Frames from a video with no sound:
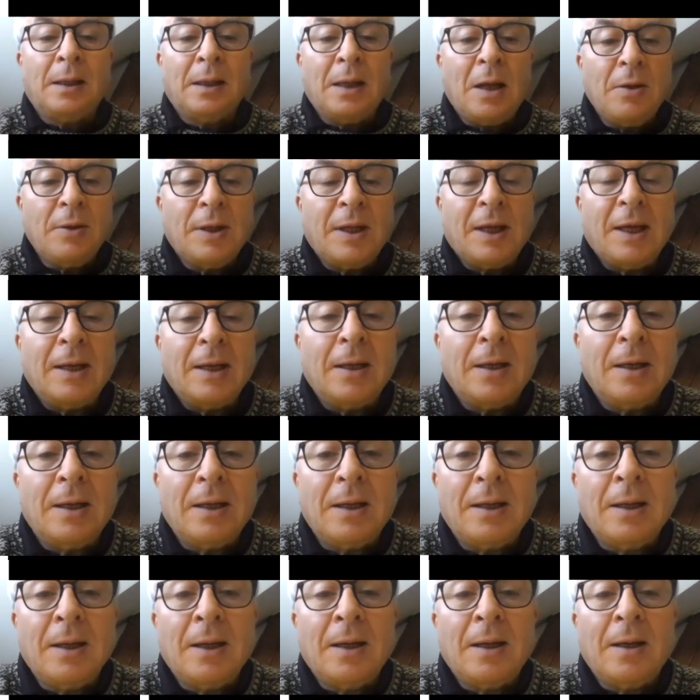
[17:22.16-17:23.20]
Now then,
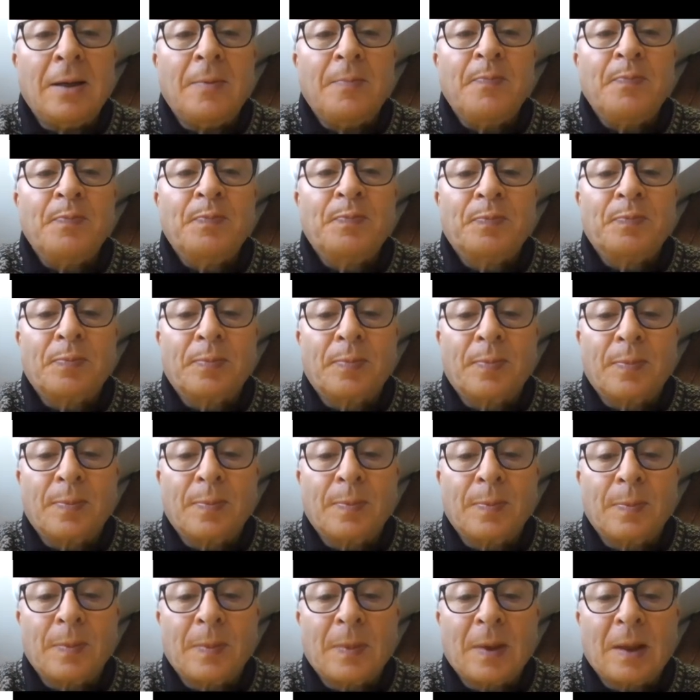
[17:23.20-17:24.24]

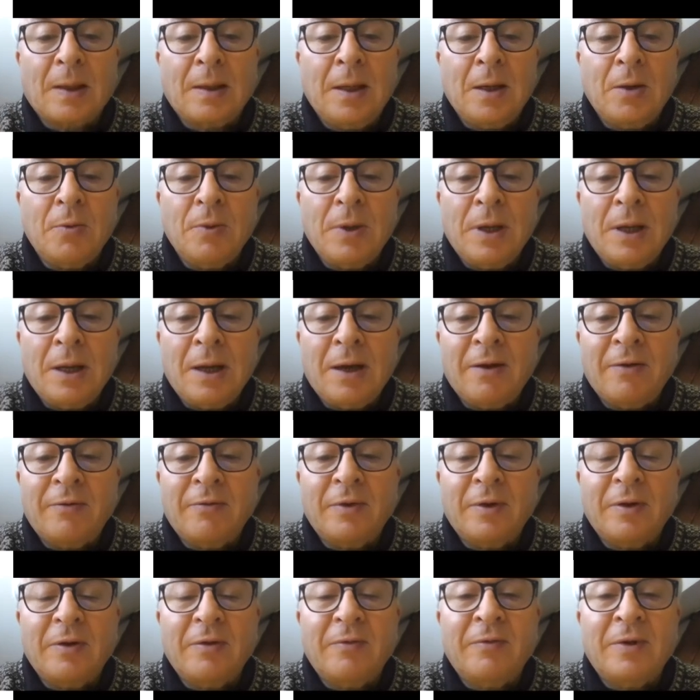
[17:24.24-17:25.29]
here we
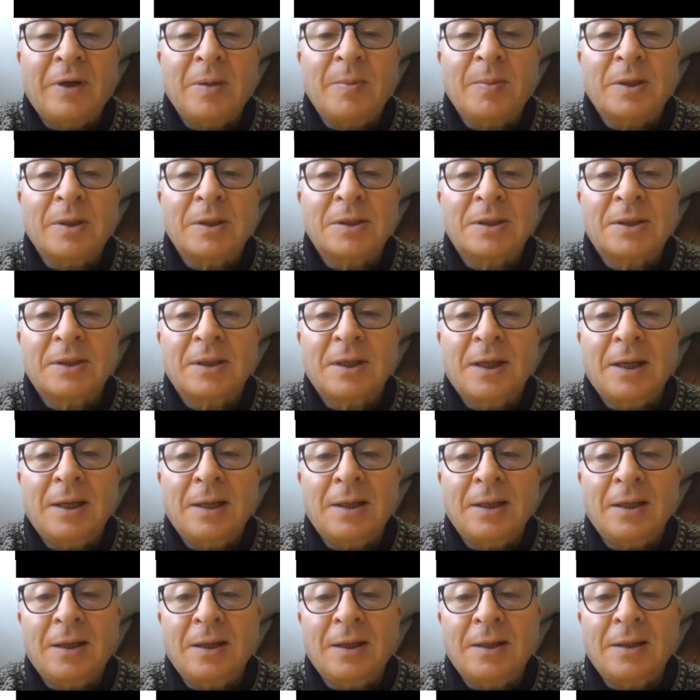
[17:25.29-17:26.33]
have very much
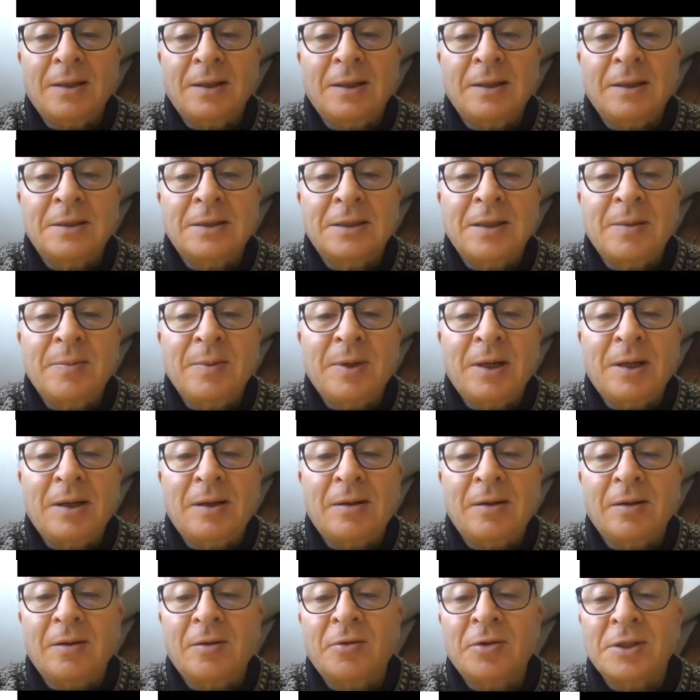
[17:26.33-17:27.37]
a
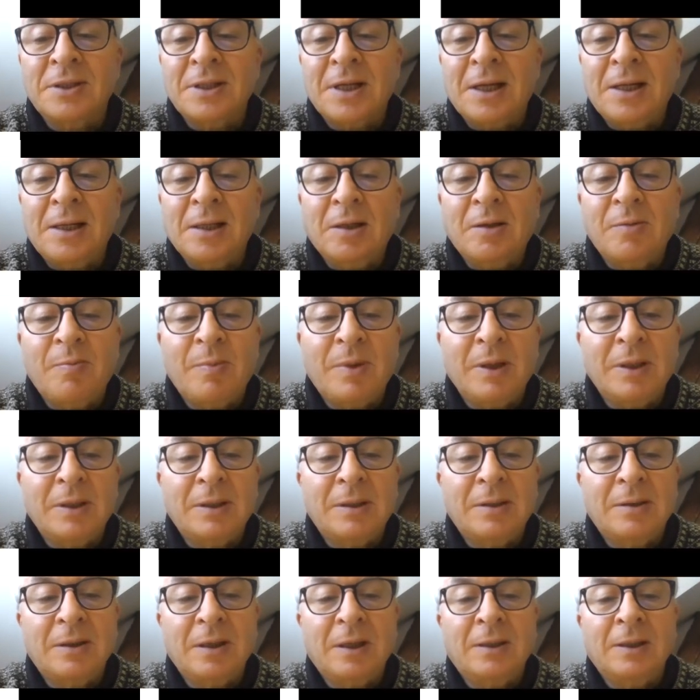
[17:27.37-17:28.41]
similar result,
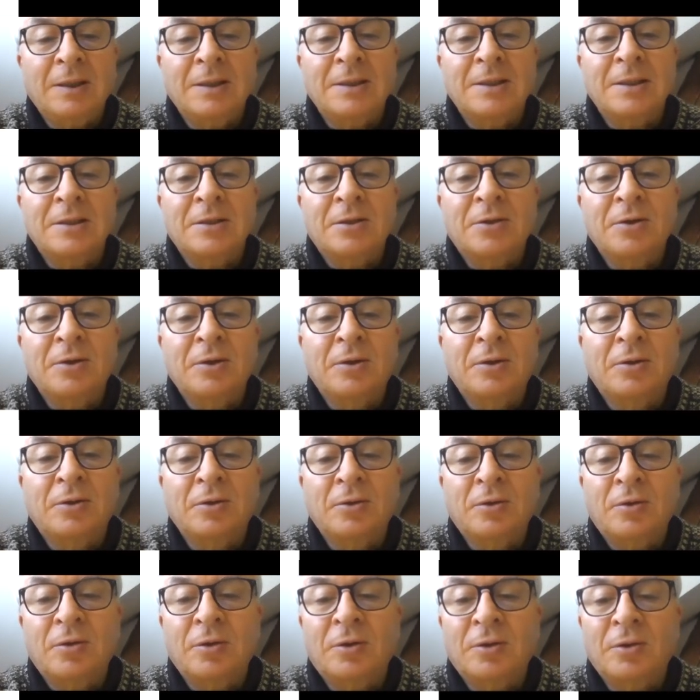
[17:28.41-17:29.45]
but this is good
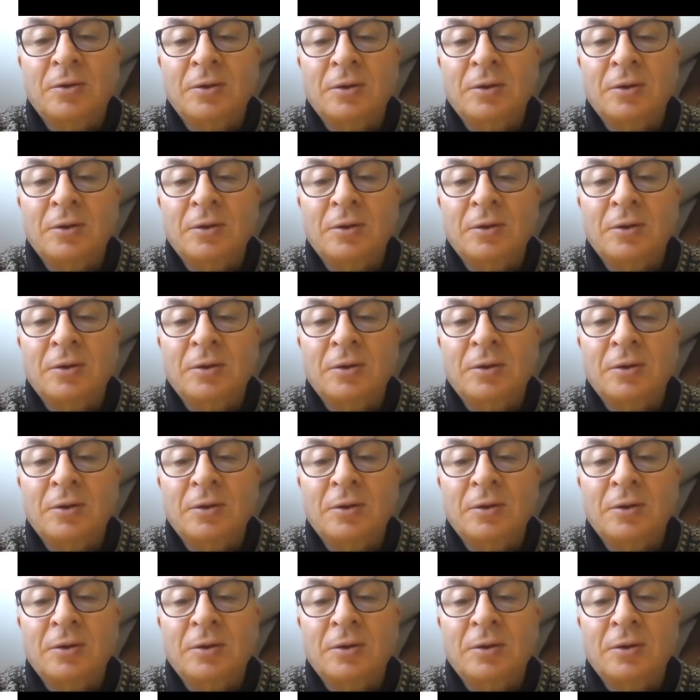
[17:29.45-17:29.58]
to